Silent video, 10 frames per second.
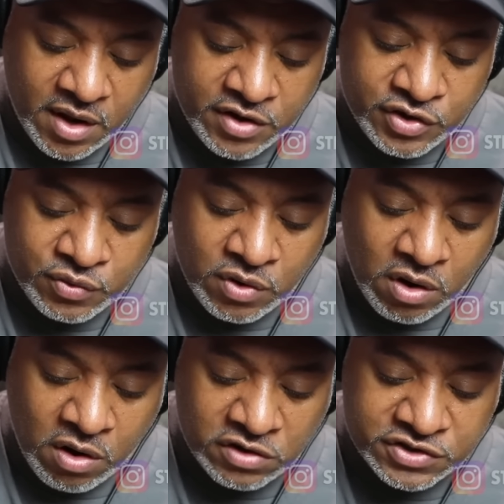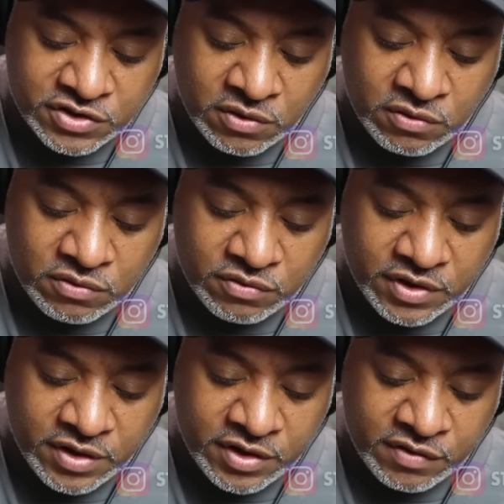And you were also
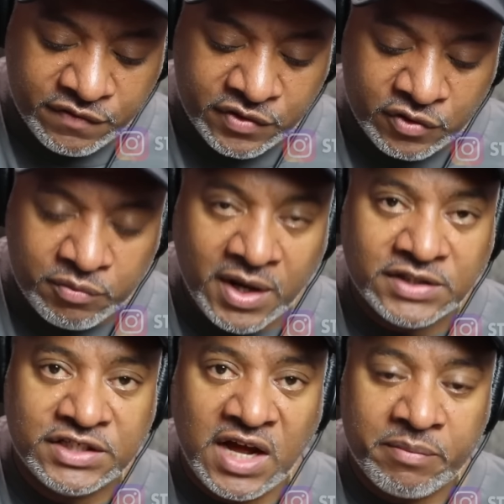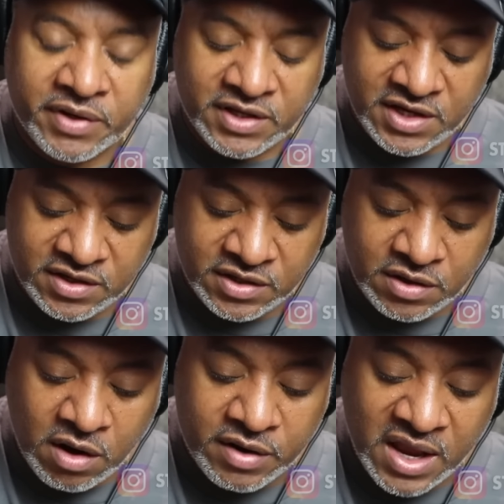interviewed by John
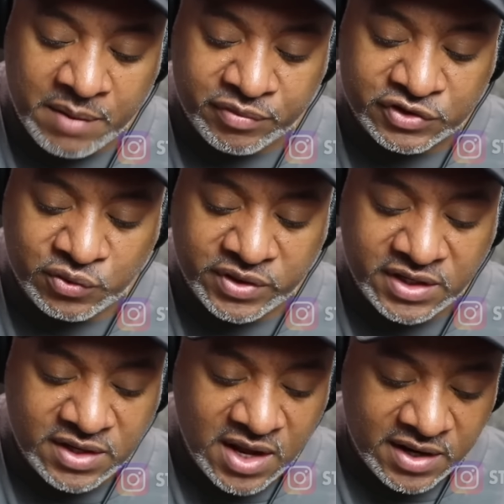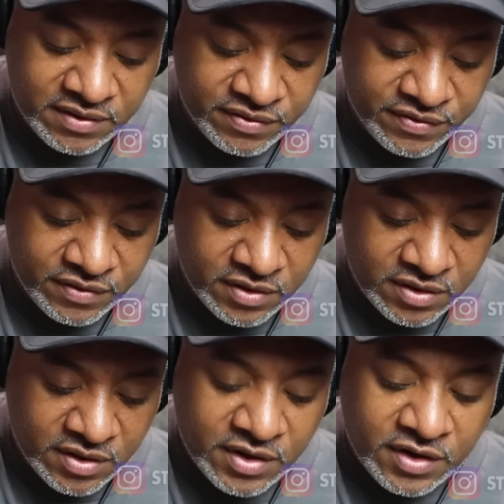McKinney on April 29th.
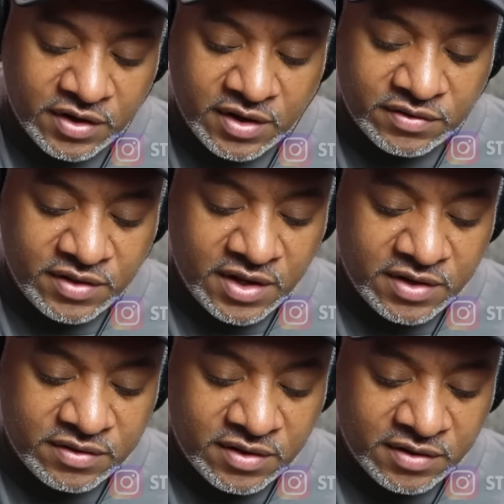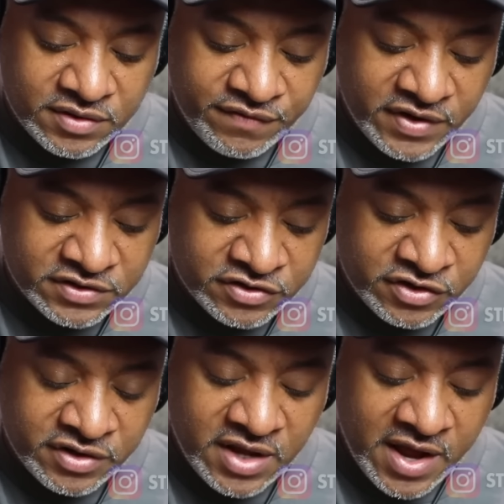Then the defense
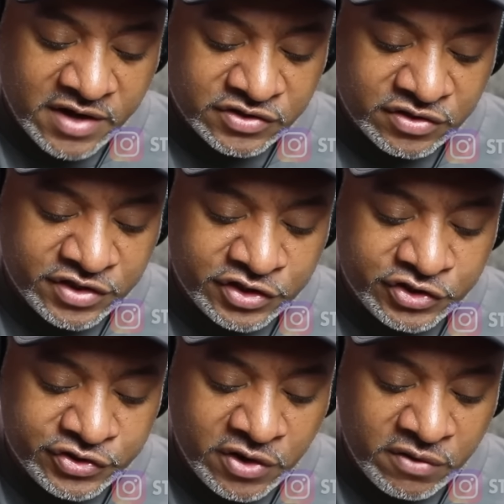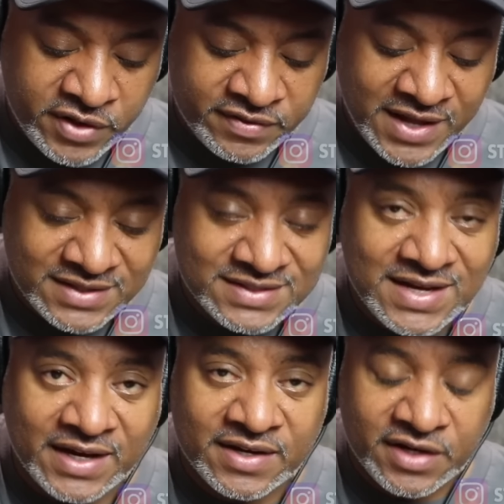attorney asked her, did you know that that
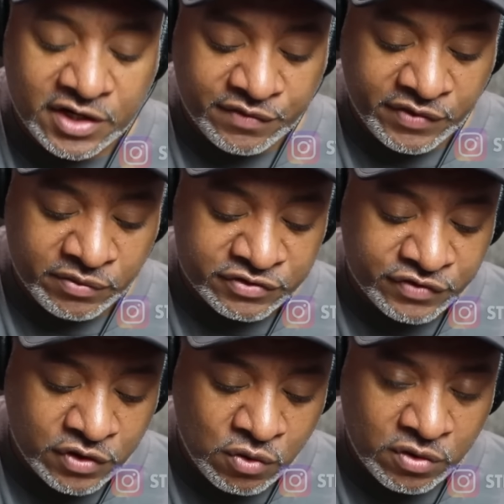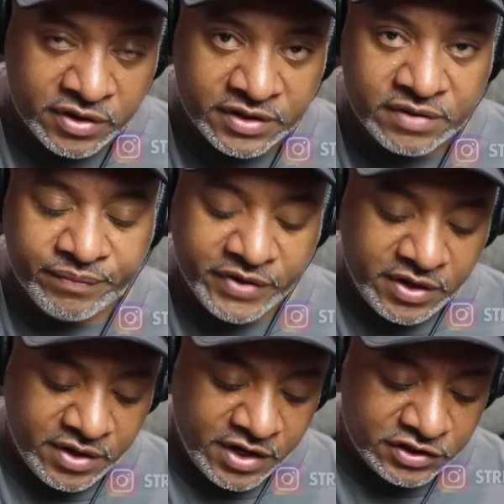second interview was recorded?
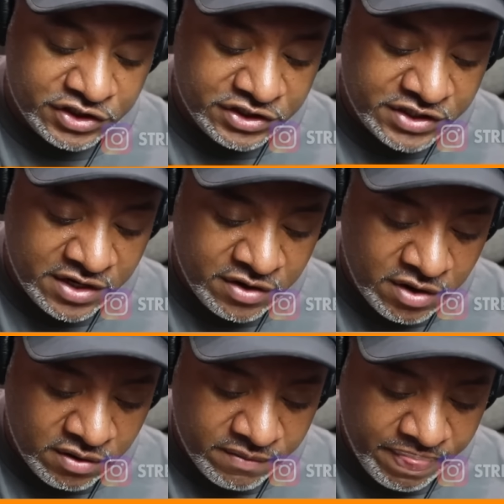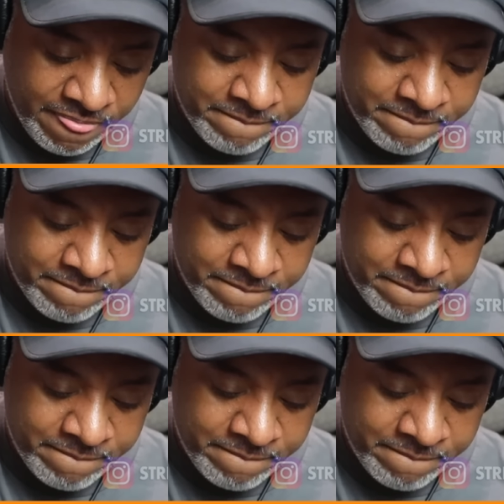And she said, no.